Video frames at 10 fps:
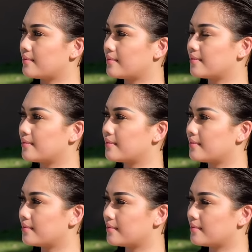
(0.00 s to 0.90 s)

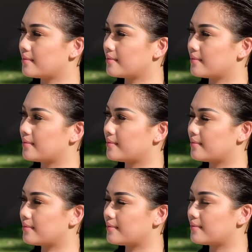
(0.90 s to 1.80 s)

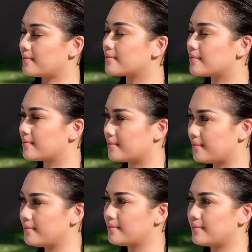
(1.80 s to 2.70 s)

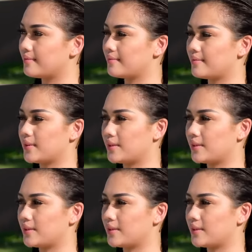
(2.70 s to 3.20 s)
[no speech]